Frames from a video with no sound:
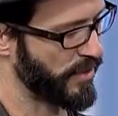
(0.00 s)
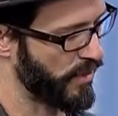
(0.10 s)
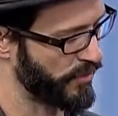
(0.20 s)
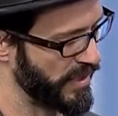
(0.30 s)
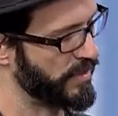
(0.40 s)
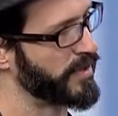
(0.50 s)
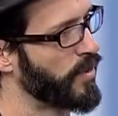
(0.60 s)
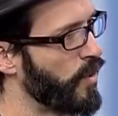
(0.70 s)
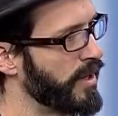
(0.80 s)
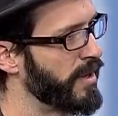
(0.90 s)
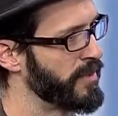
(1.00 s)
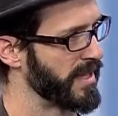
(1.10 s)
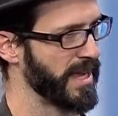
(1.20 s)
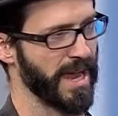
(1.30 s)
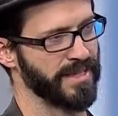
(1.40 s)
all written and recorded up in the
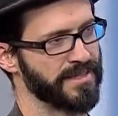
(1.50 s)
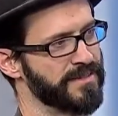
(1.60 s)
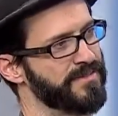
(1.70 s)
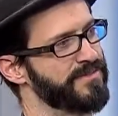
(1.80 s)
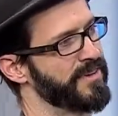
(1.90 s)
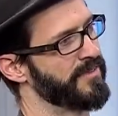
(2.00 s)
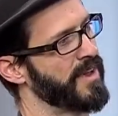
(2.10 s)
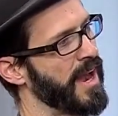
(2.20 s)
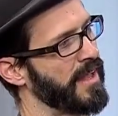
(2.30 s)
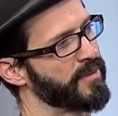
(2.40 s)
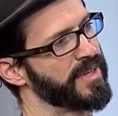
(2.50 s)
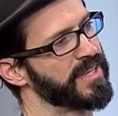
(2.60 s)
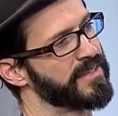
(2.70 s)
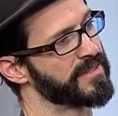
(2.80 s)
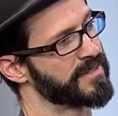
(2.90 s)
canyons of, of the Hollywood
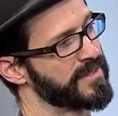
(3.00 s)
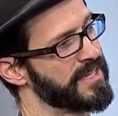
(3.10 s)
Hills.